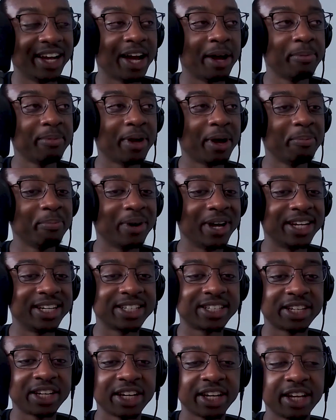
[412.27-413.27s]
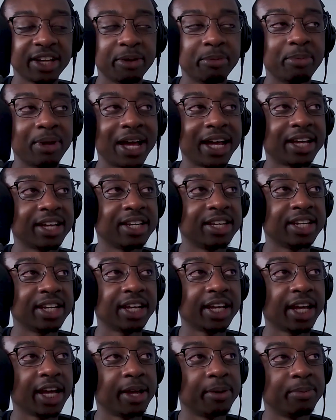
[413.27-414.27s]
I'm about to start getting back in the
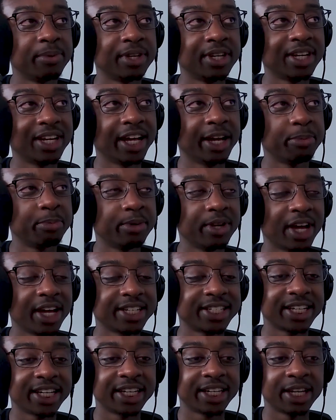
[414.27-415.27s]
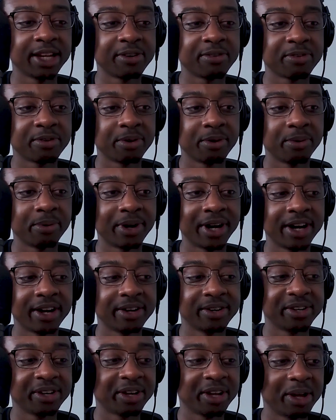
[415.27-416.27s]
game, and I said that for a while.